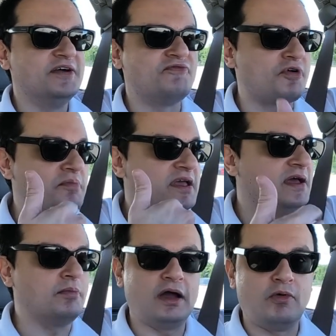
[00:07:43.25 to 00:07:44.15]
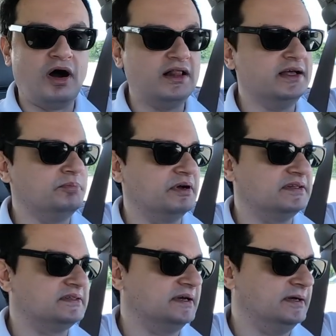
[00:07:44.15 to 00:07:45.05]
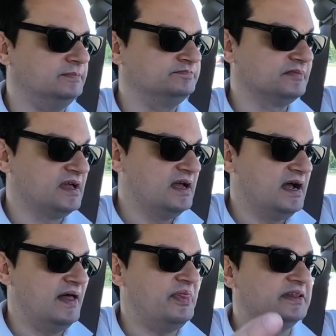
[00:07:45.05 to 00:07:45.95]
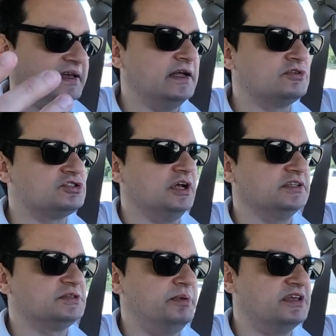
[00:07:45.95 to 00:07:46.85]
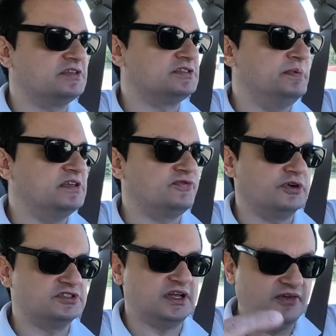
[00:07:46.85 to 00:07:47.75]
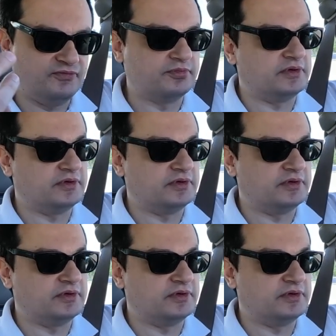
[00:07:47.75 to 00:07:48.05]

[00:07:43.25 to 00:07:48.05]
for me and my wallet, but I think the end result speaks for itself.